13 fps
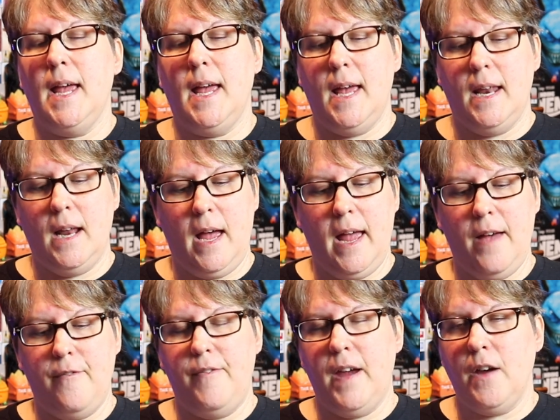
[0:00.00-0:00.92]
And I
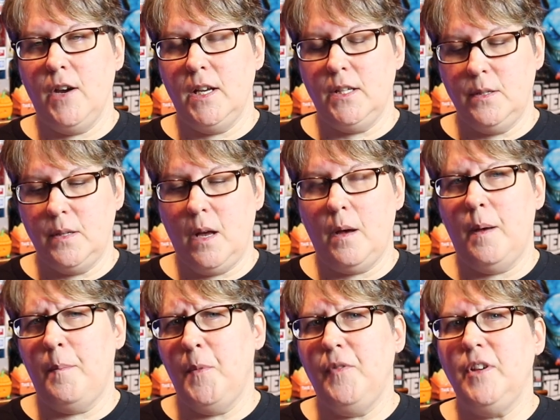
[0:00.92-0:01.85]
have various
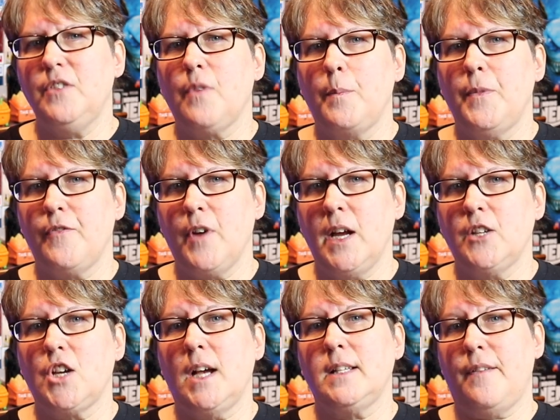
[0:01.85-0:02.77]
movies from the
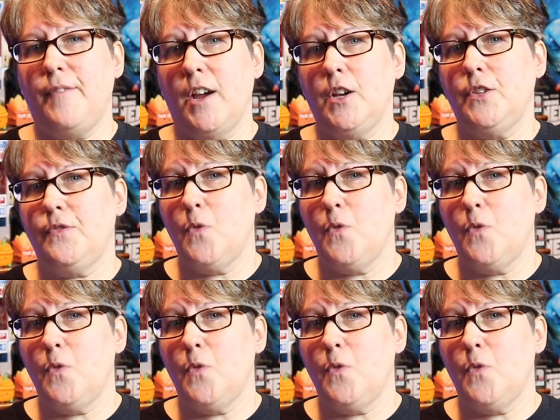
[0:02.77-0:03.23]
franchise on various